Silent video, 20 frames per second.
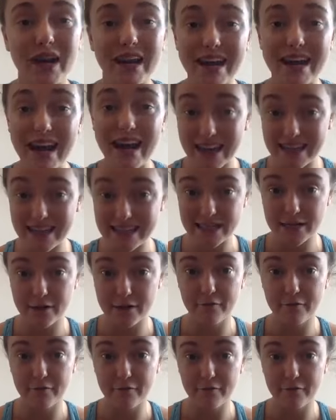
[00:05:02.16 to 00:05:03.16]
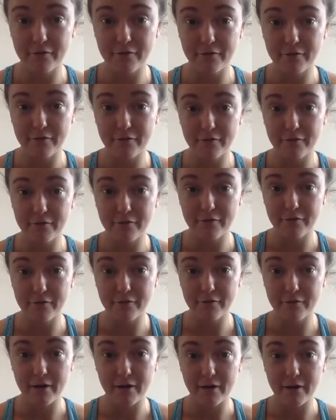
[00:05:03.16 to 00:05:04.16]
negative
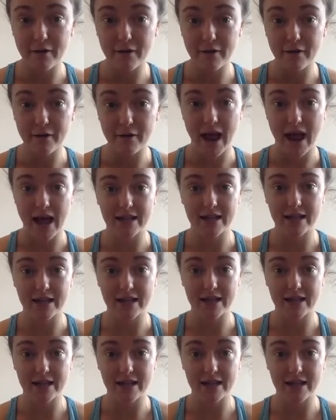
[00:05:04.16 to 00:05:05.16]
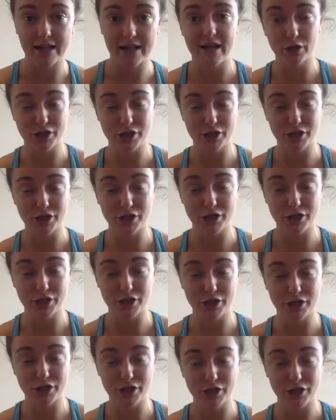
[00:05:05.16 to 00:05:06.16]
handstand push
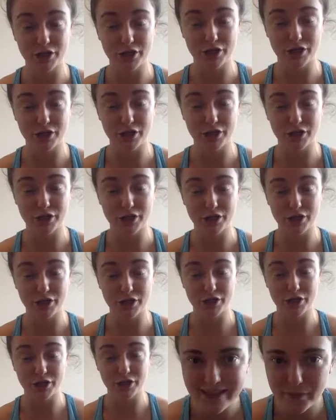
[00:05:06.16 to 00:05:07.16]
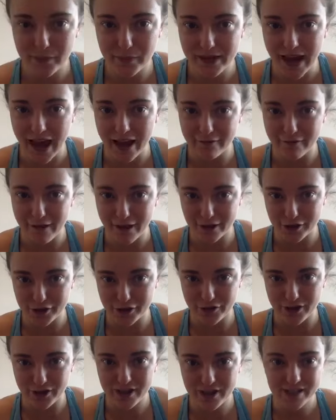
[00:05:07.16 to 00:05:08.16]
ups. You're only going to do
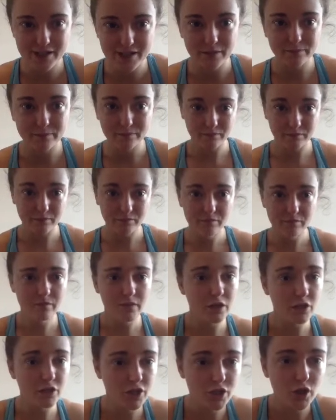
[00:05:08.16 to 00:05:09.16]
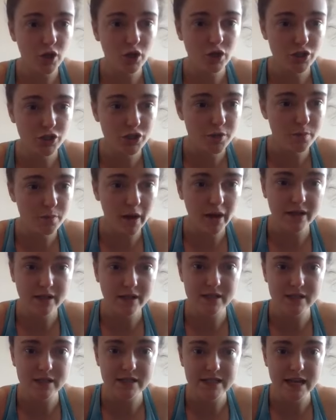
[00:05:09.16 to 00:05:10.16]
five because ten's a bit
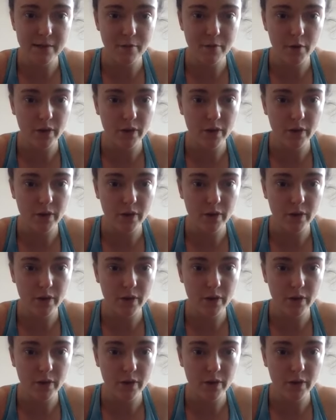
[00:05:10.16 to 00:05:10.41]
adventurous.